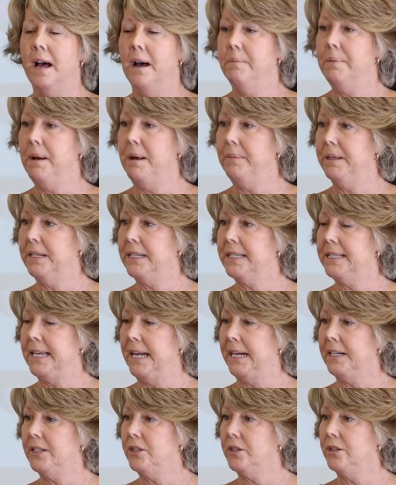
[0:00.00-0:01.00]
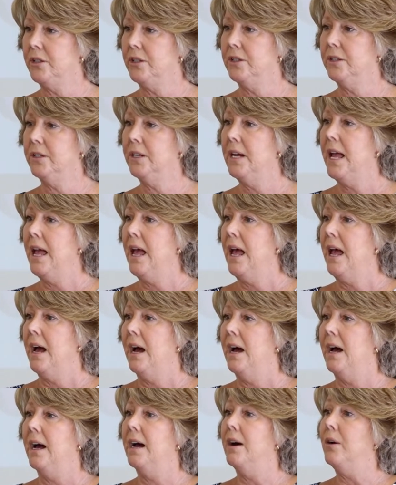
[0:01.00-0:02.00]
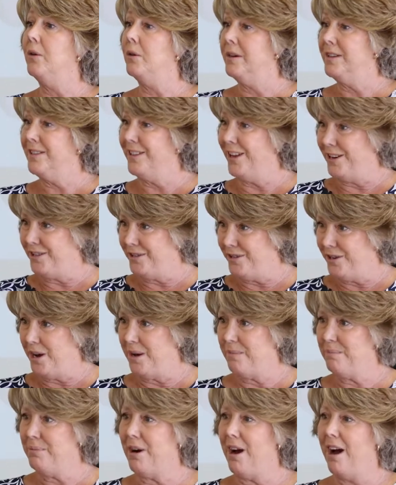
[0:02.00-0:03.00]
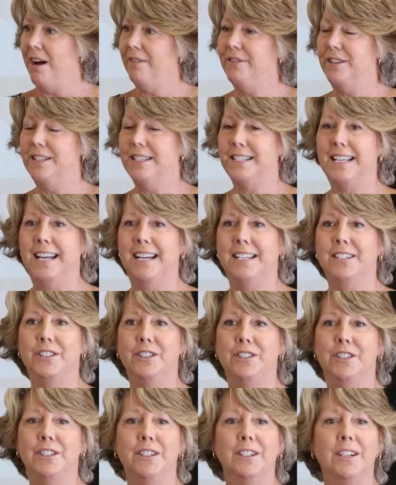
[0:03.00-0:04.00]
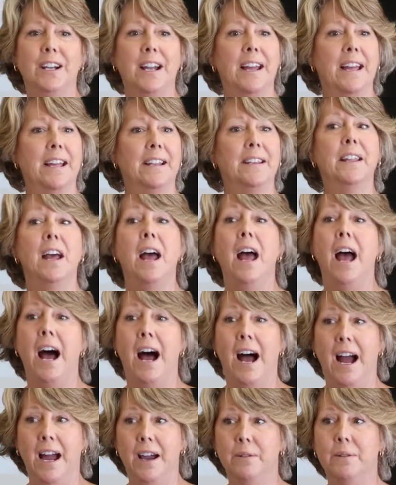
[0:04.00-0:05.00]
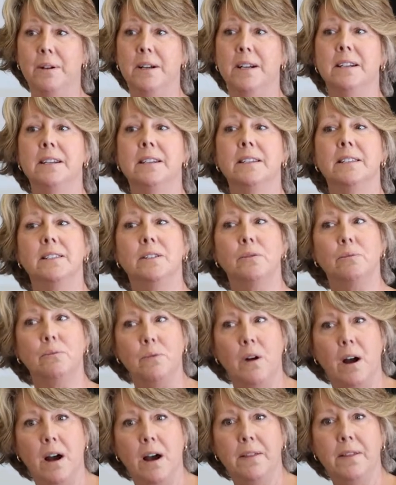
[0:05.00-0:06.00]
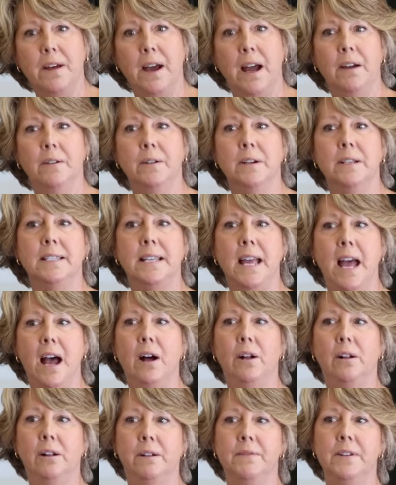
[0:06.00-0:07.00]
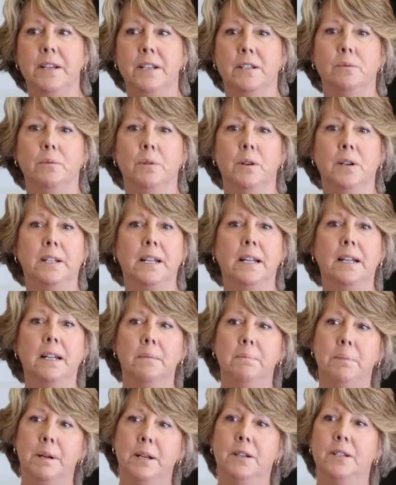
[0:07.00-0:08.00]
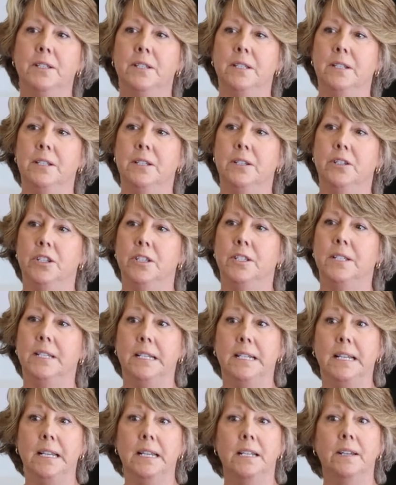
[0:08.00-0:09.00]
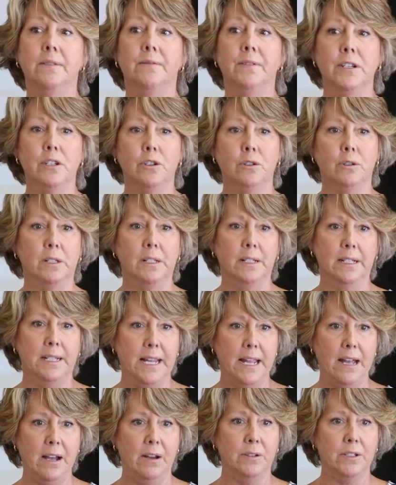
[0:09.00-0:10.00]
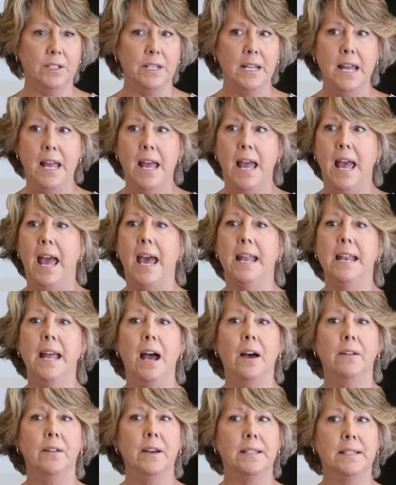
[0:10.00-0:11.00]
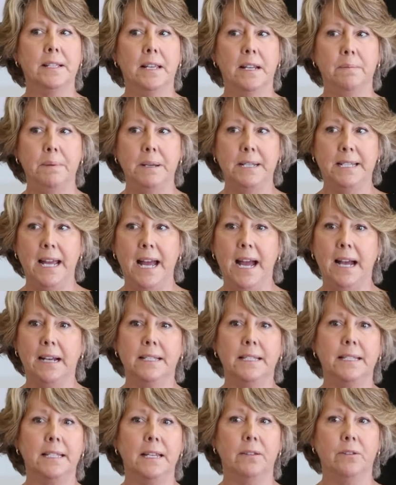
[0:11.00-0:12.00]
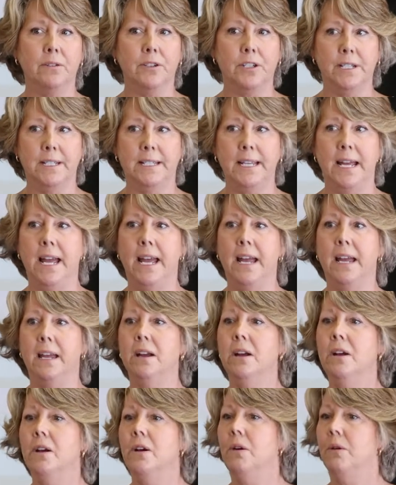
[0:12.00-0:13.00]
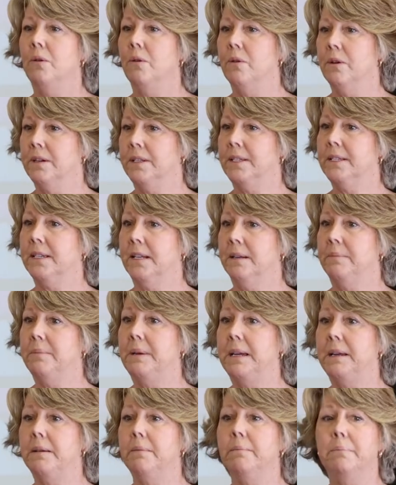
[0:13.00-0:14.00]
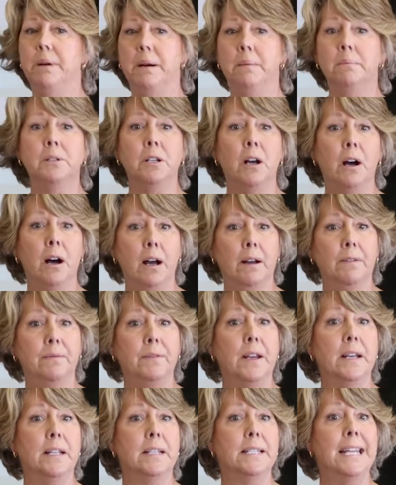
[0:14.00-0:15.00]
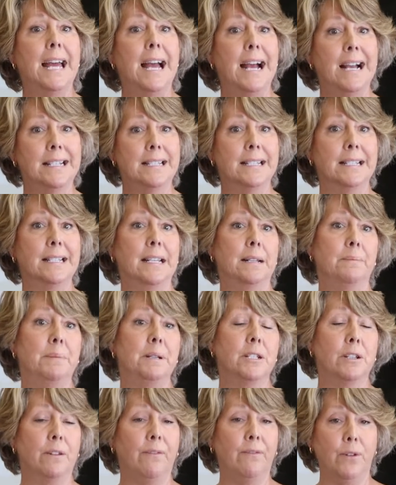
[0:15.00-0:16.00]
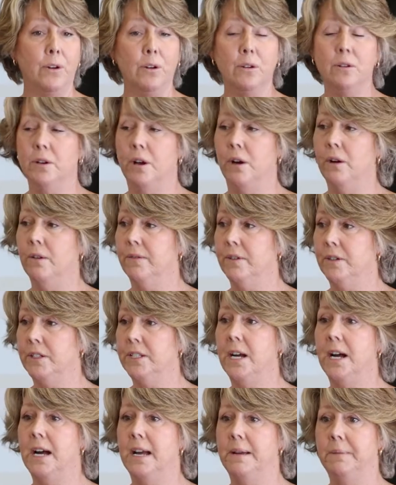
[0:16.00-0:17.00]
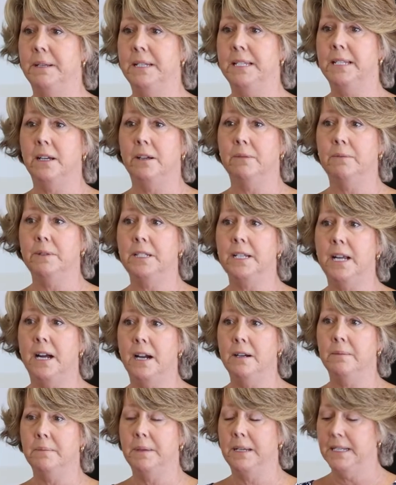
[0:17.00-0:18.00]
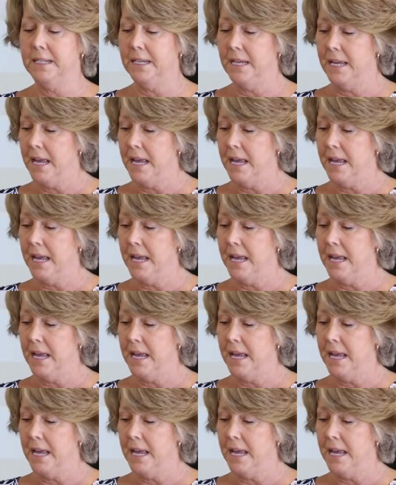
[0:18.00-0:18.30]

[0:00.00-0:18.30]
public sector or in the nonprofit sector, and IRAs, Roth IRAs, how all these work in comparison to just an individual account, and how that's going to be taxed either today or it's going to be bumped off and tax is going to be deferred over time until retirement.